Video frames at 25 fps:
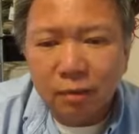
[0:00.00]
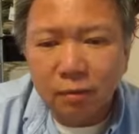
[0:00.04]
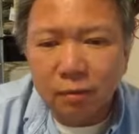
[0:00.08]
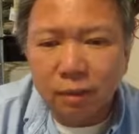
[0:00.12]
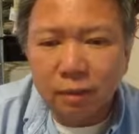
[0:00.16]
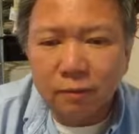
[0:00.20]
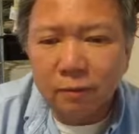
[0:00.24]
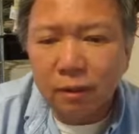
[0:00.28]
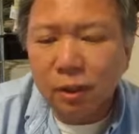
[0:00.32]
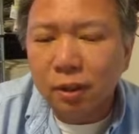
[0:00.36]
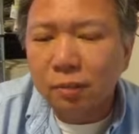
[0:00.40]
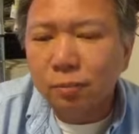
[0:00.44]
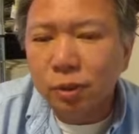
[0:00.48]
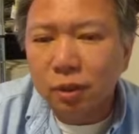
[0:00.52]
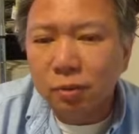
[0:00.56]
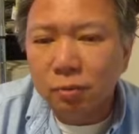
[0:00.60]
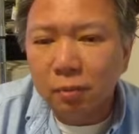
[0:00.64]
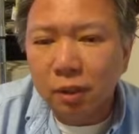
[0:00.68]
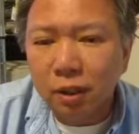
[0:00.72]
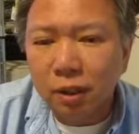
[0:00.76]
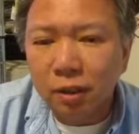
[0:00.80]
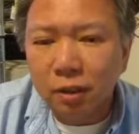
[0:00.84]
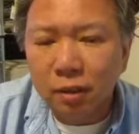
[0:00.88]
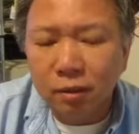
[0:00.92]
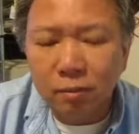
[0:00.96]
Refer them to
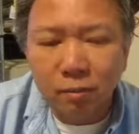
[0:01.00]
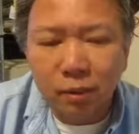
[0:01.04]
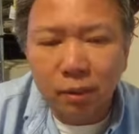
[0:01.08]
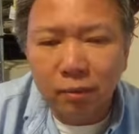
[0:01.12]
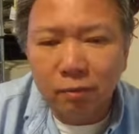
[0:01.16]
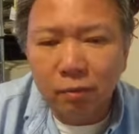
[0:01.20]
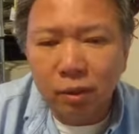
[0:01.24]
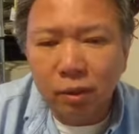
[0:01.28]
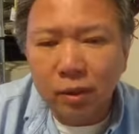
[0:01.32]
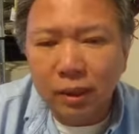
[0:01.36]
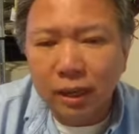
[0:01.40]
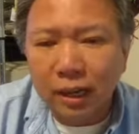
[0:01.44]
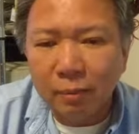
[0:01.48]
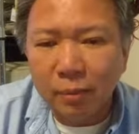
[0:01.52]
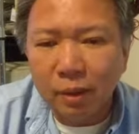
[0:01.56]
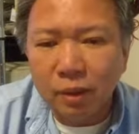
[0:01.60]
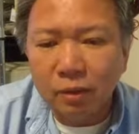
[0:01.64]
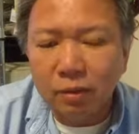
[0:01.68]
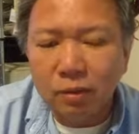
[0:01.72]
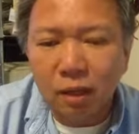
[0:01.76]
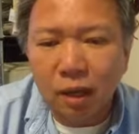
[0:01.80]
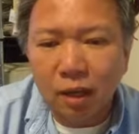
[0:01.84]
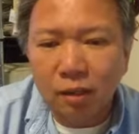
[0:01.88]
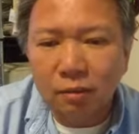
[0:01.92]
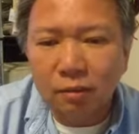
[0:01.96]
me. I'll be more than happy to
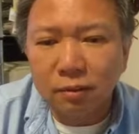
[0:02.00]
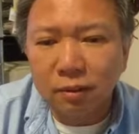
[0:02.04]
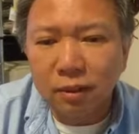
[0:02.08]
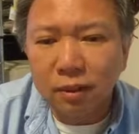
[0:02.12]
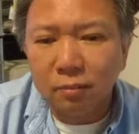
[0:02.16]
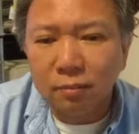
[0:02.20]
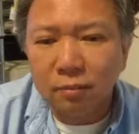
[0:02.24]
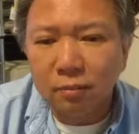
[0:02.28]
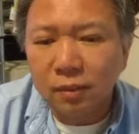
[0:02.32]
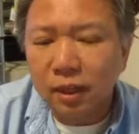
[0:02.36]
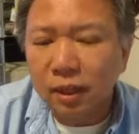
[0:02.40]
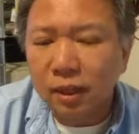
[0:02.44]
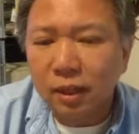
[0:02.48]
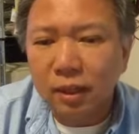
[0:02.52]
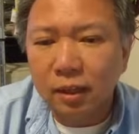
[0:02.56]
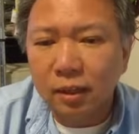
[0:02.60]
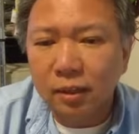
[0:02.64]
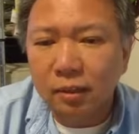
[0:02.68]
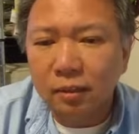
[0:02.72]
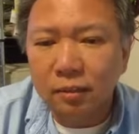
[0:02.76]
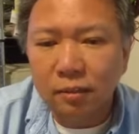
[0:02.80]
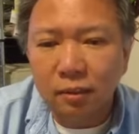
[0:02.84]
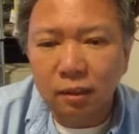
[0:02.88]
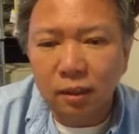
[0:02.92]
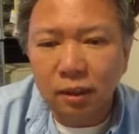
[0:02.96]
talk to them
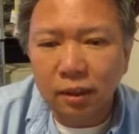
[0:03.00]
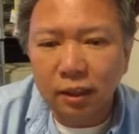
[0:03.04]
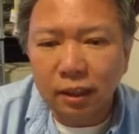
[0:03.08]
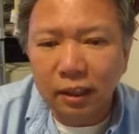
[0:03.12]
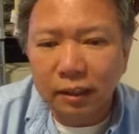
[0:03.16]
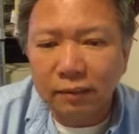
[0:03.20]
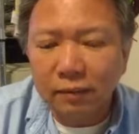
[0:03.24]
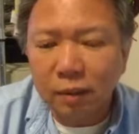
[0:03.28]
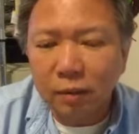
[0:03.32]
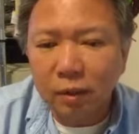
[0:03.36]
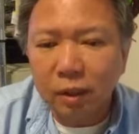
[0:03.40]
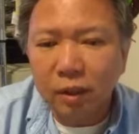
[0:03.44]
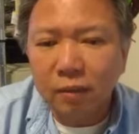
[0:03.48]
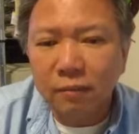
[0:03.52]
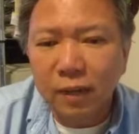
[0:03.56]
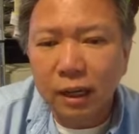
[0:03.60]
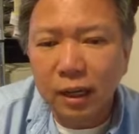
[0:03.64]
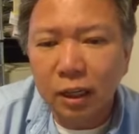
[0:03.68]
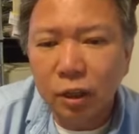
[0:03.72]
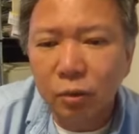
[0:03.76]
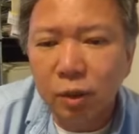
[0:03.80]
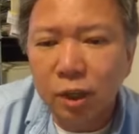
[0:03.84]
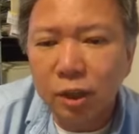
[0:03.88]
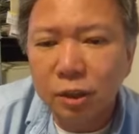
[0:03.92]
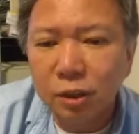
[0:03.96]
and give them an
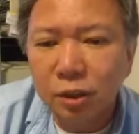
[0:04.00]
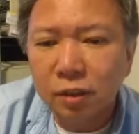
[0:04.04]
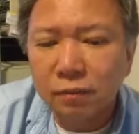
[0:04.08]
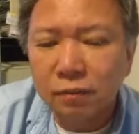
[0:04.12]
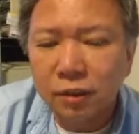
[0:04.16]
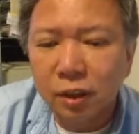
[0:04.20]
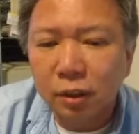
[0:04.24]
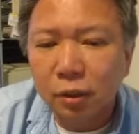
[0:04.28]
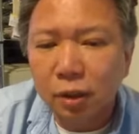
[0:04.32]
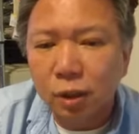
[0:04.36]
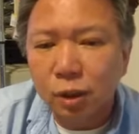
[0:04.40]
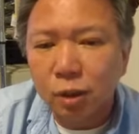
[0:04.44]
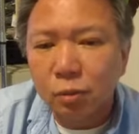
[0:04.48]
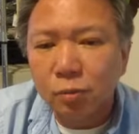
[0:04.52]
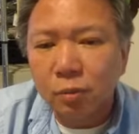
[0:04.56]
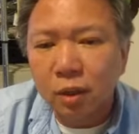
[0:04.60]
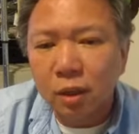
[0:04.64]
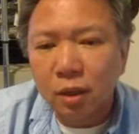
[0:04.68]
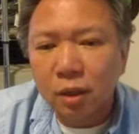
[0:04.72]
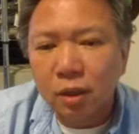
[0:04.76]
evaluation of their home.